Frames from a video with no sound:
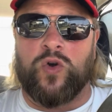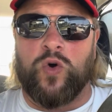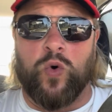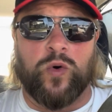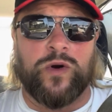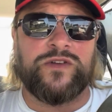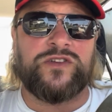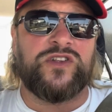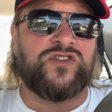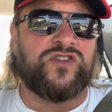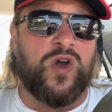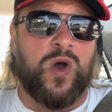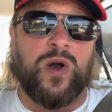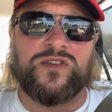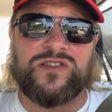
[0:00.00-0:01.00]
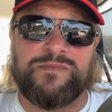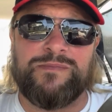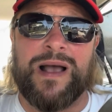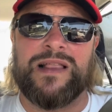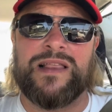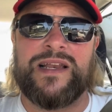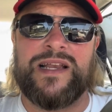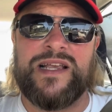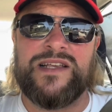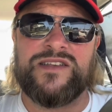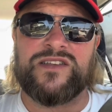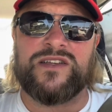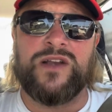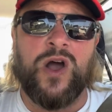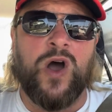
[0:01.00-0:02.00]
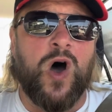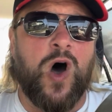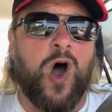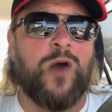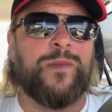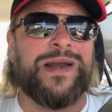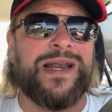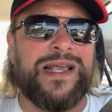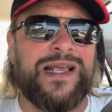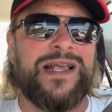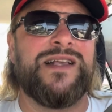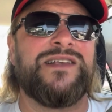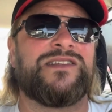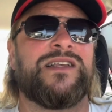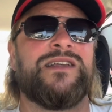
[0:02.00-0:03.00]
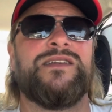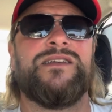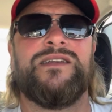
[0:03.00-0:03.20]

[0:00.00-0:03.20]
chords and songs and melodies and harmonies, and